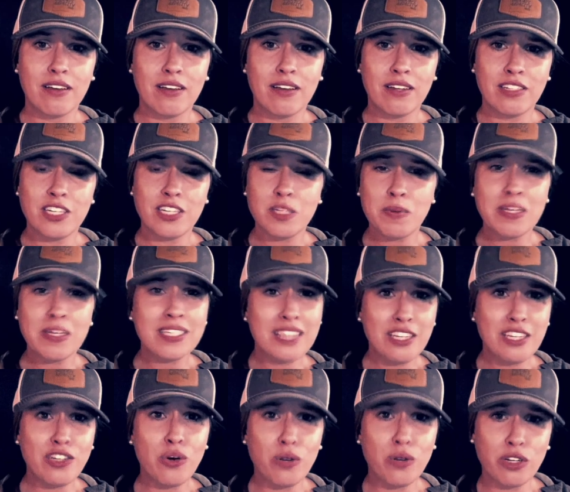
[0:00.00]
just because I
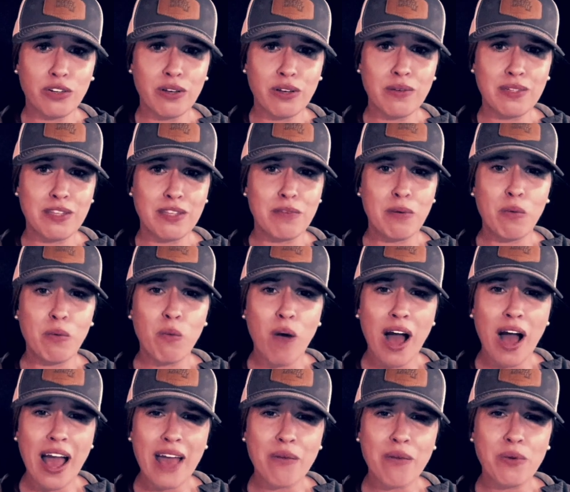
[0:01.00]
don't agree with you, but
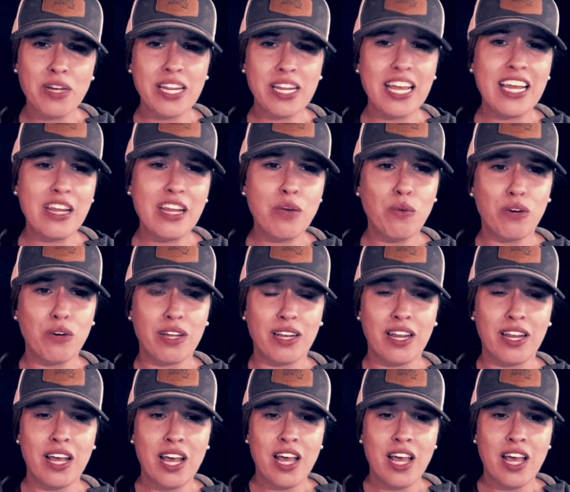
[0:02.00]
why would anyone